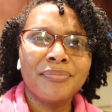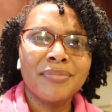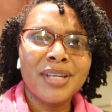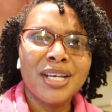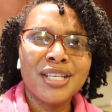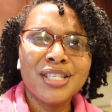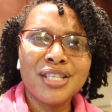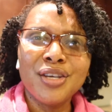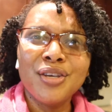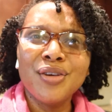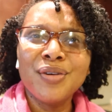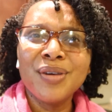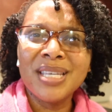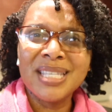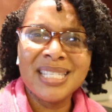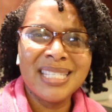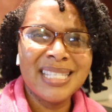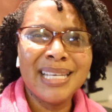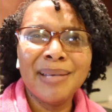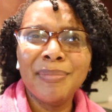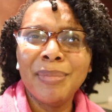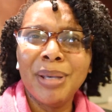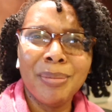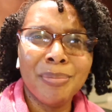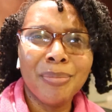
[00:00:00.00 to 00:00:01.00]
so you can
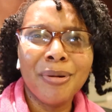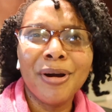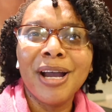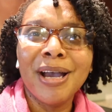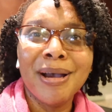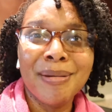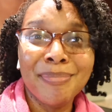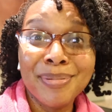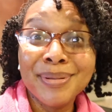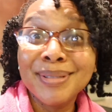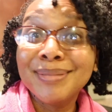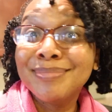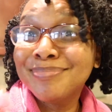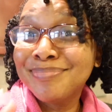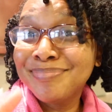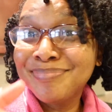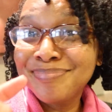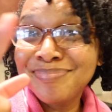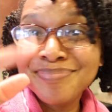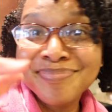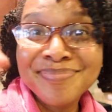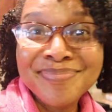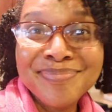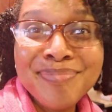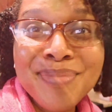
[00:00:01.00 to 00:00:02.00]
see me prep.
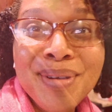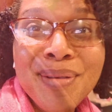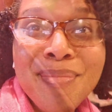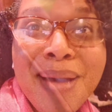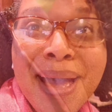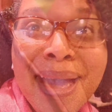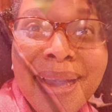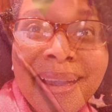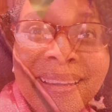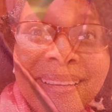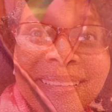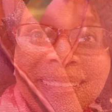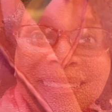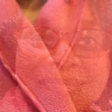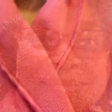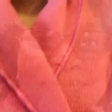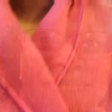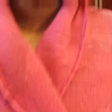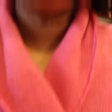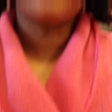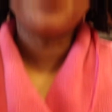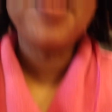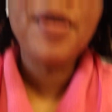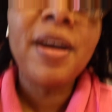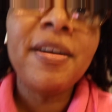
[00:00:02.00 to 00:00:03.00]
Be back. Okay,
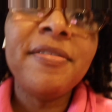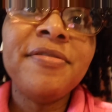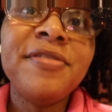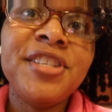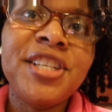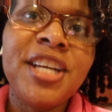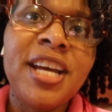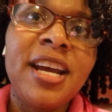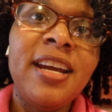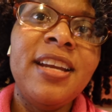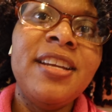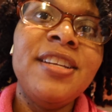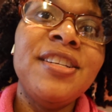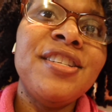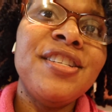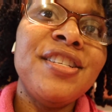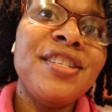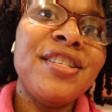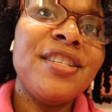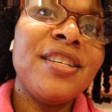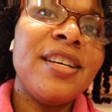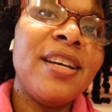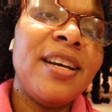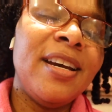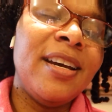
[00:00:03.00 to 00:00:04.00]
so I've
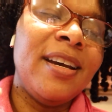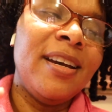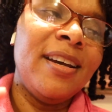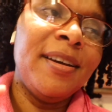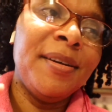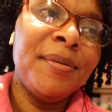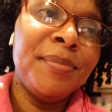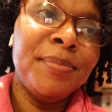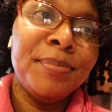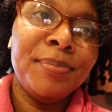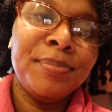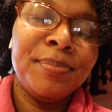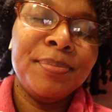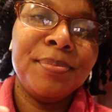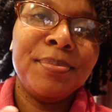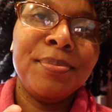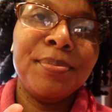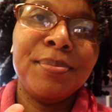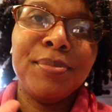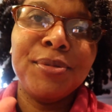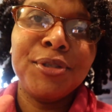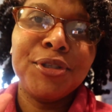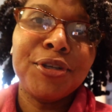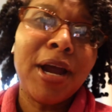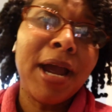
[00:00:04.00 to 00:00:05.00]
changed
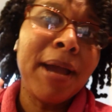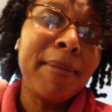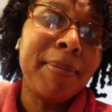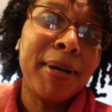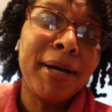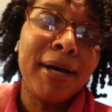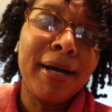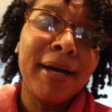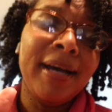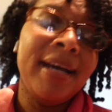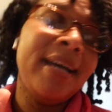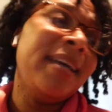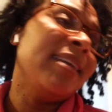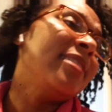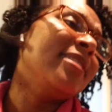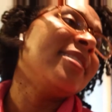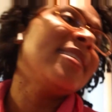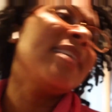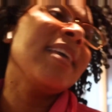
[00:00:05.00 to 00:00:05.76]
tripods